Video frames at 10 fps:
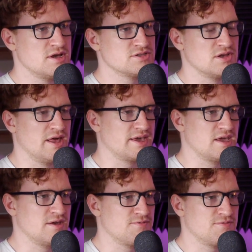So like
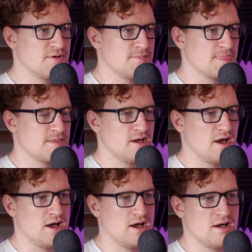if
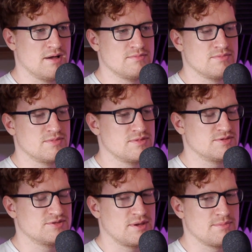uh,
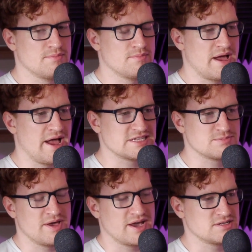some
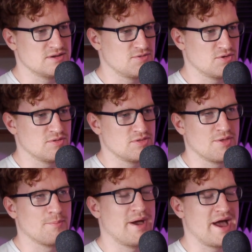aspect of your
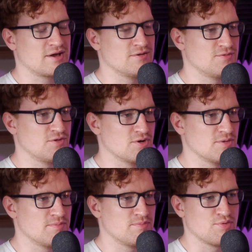the back of
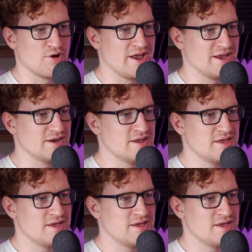your brain